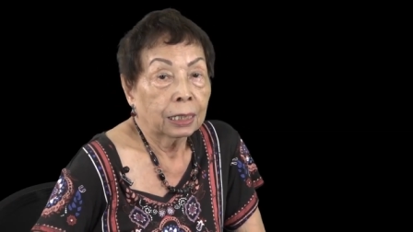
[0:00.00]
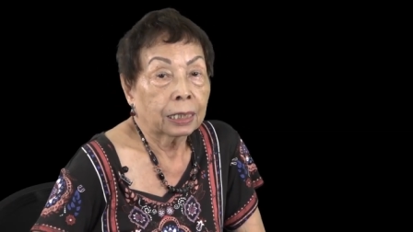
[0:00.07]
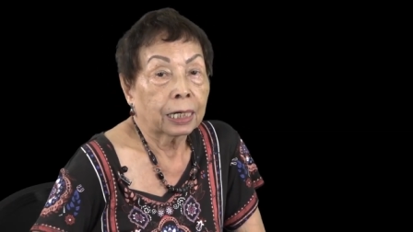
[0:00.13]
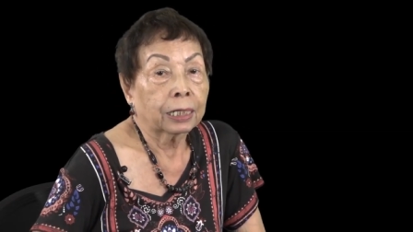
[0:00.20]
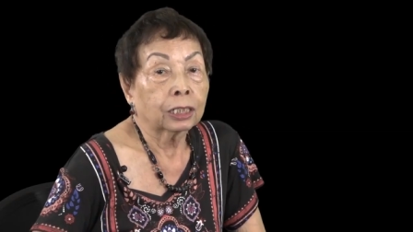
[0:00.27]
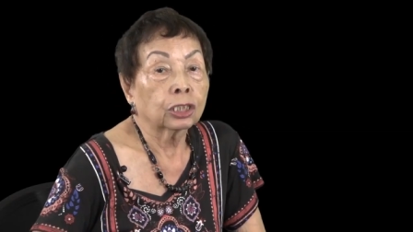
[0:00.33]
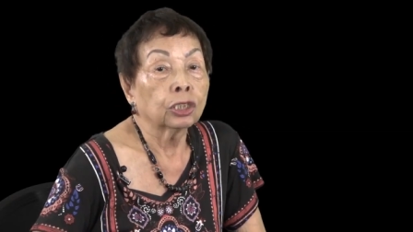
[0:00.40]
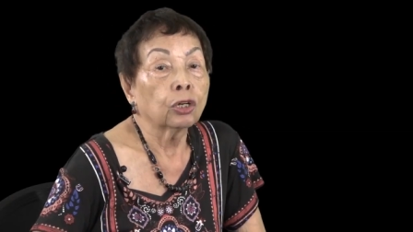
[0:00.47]

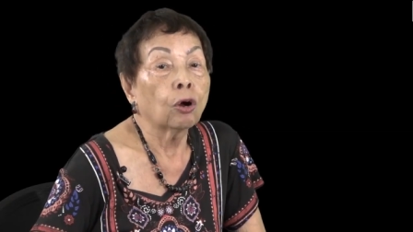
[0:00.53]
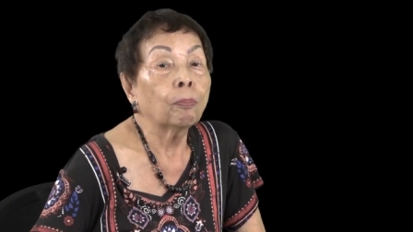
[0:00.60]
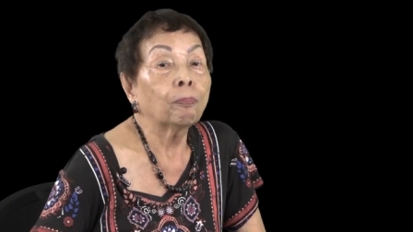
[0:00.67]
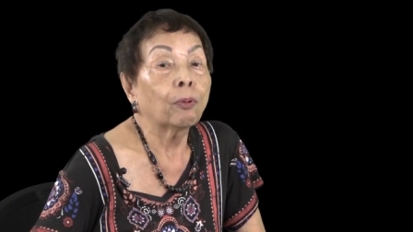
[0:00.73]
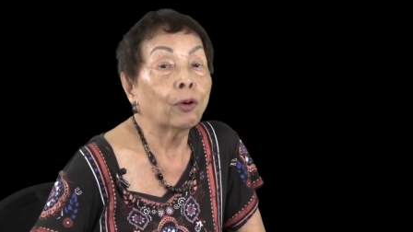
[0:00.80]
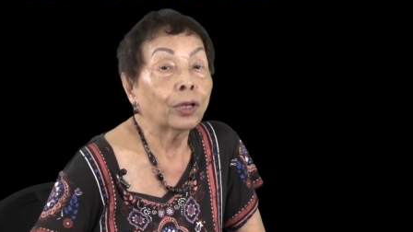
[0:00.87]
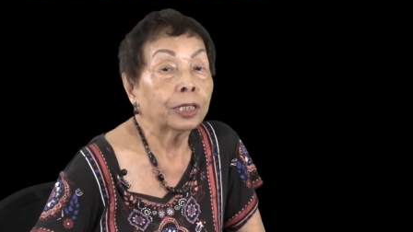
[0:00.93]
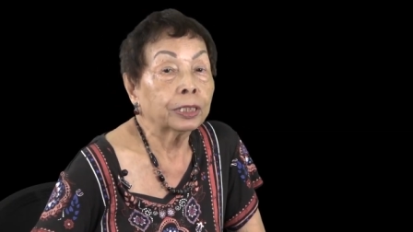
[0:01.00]
There is no
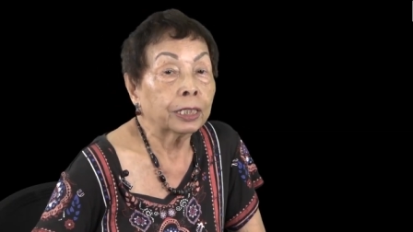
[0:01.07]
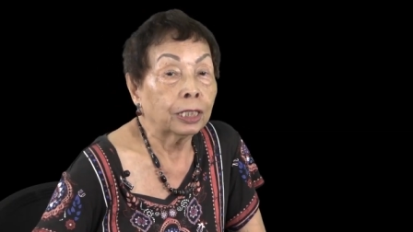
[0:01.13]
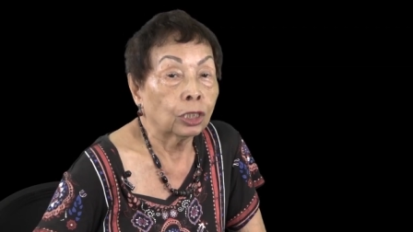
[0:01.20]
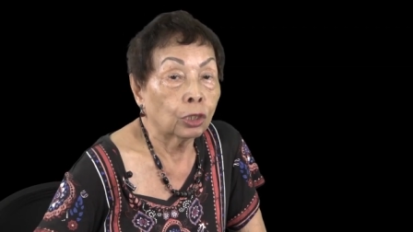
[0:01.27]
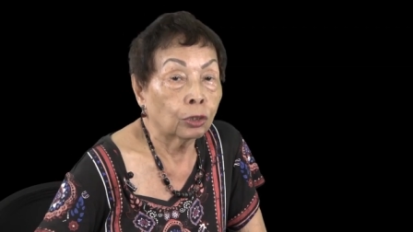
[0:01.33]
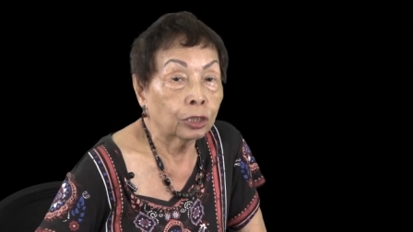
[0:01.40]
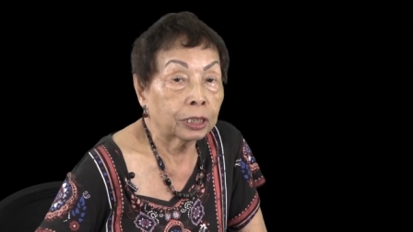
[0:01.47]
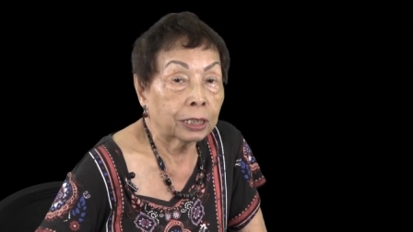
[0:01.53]
point
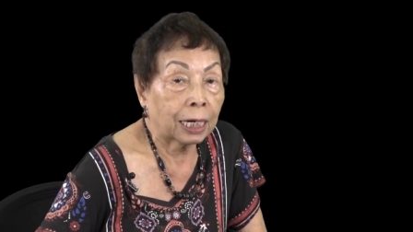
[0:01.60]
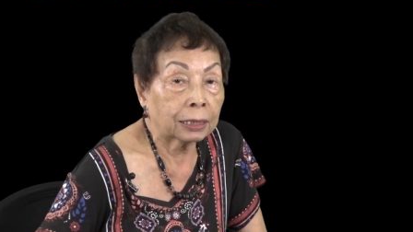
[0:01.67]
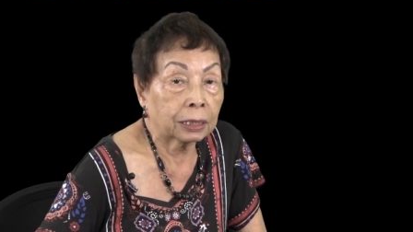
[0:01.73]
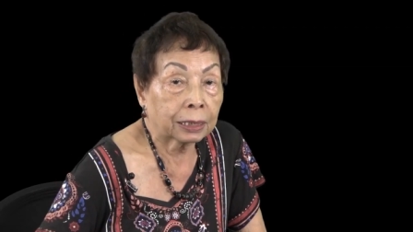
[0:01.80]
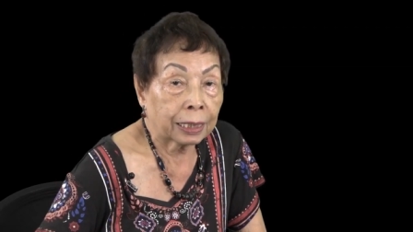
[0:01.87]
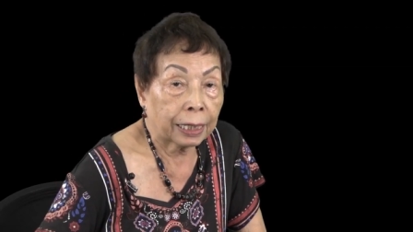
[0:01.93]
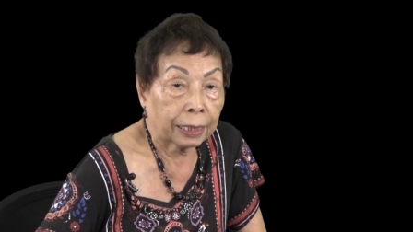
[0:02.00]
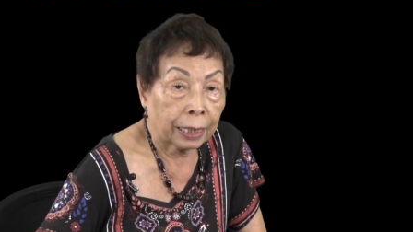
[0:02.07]
in your
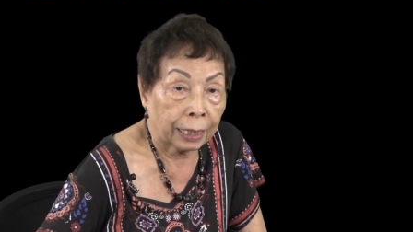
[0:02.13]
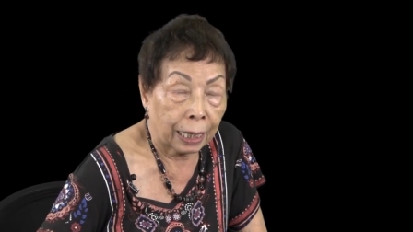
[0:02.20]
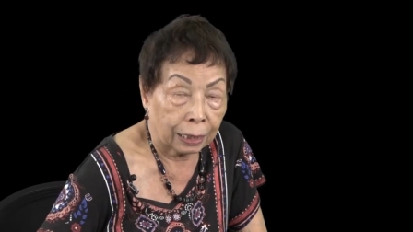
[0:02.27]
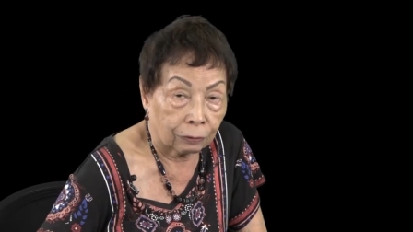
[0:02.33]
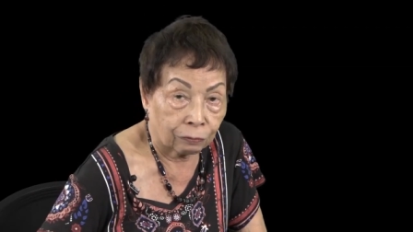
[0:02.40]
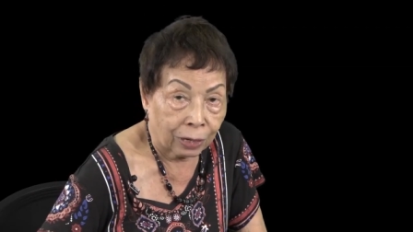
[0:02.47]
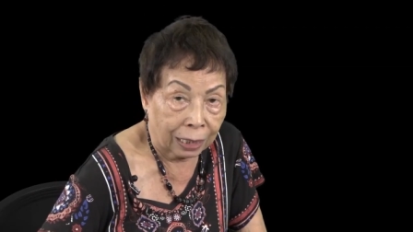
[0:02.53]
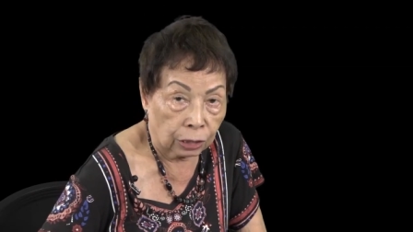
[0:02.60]
just taking
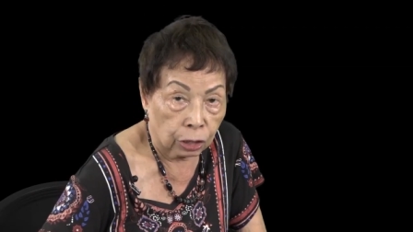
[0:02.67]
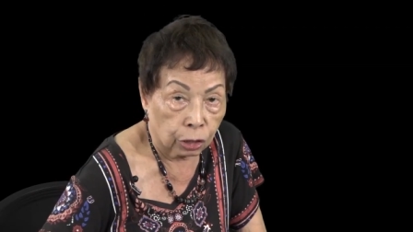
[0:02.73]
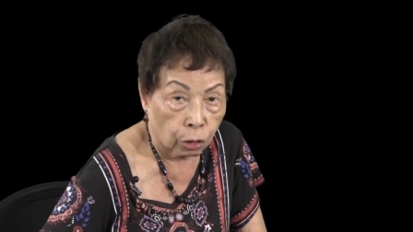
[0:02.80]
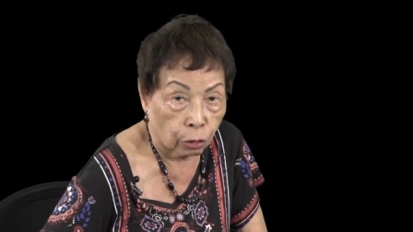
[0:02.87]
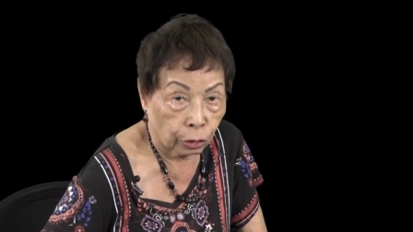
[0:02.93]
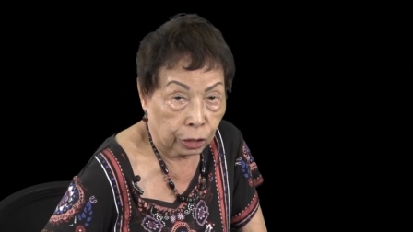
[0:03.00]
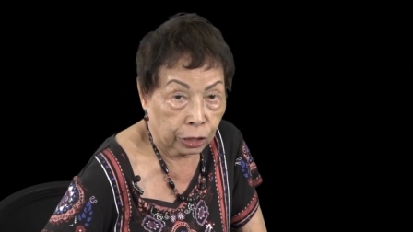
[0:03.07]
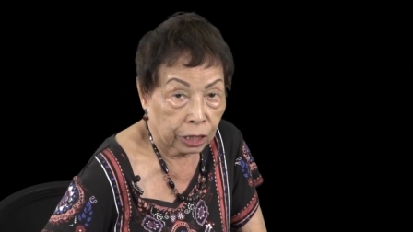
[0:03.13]
advanced
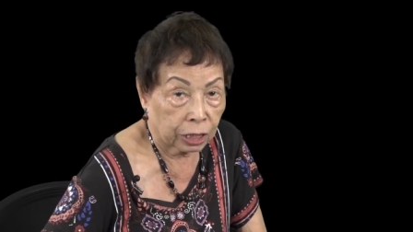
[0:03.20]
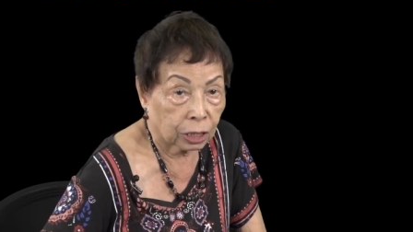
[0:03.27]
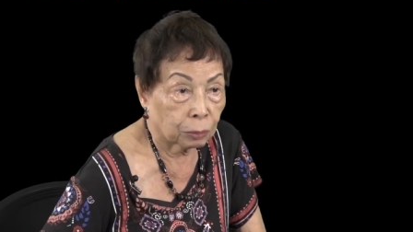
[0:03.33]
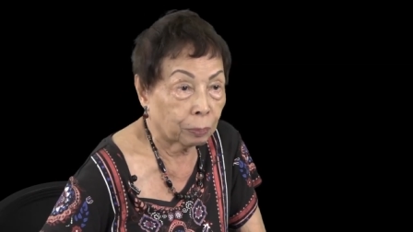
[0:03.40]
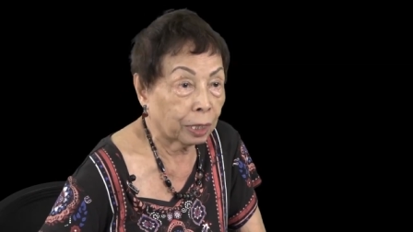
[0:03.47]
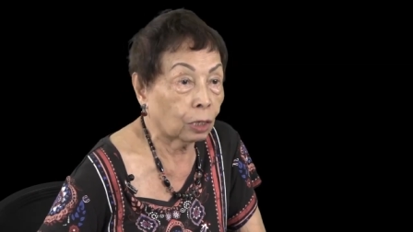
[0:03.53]
courses,